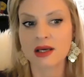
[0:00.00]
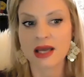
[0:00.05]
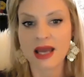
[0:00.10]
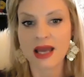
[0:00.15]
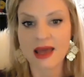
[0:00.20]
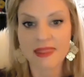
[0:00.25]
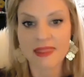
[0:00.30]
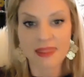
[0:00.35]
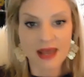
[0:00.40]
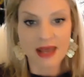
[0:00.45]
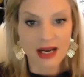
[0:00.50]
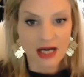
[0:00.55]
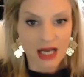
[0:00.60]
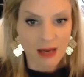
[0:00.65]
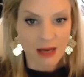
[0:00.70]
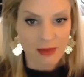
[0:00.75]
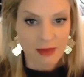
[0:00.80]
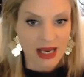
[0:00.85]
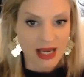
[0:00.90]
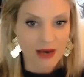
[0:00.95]
And then
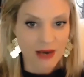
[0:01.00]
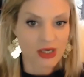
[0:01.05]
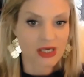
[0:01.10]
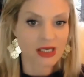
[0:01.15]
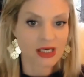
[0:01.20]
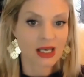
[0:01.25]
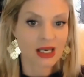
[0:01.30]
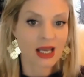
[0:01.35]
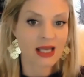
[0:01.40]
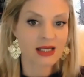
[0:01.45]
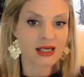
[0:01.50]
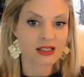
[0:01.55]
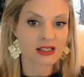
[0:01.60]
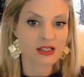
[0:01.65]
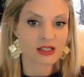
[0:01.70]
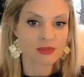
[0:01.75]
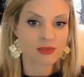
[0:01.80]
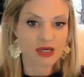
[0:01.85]
coming out enlightened,